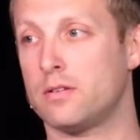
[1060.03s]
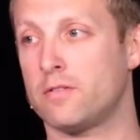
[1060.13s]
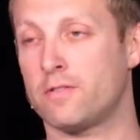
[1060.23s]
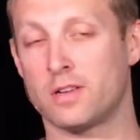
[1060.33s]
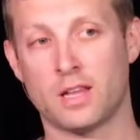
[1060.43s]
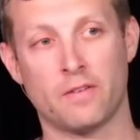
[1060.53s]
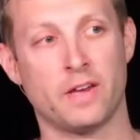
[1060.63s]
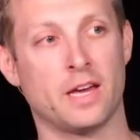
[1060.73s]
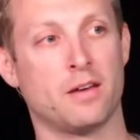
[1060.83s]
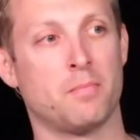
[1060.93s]
for
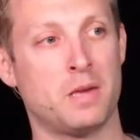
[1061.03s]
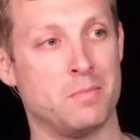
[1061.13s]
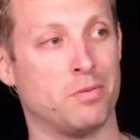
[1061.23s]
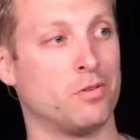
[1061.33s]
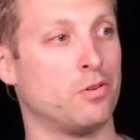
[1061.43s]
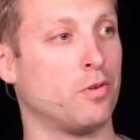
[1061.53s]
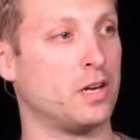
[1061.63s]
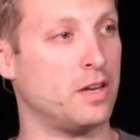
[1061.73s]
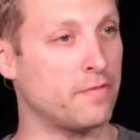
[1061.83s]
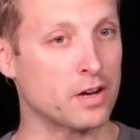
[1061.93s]
loving people who are
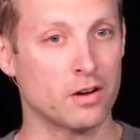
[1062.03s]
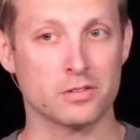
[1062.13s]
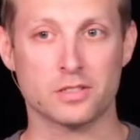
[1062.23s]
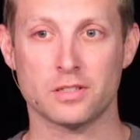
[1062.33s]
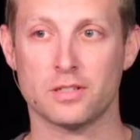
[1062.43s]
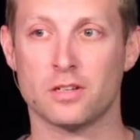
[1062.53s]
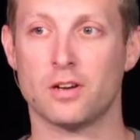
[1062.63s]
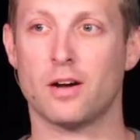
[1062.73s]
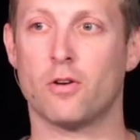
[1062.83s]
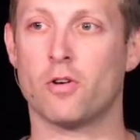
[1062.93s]
difficult
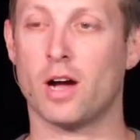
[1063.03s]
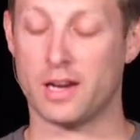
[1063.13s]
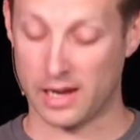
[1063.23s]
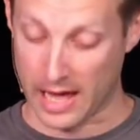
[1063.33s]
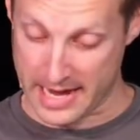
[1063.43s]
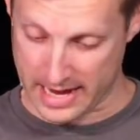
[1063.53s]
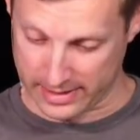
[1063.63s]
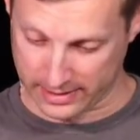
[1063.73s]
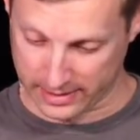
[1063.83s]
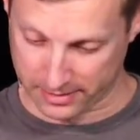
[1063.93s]
or unlike
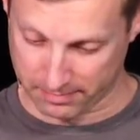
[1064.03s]
us.